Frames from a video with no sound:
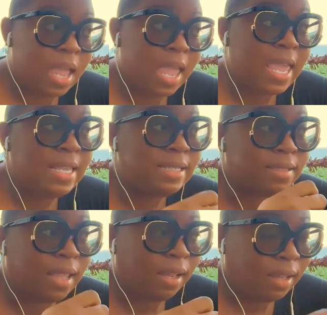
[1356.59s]
is
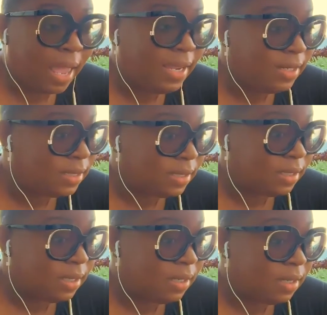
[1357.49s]
the light
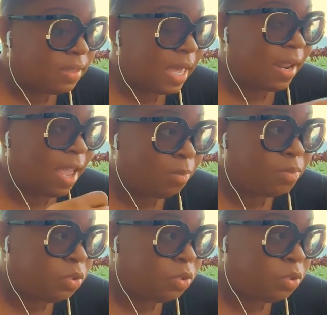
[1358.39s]
that helps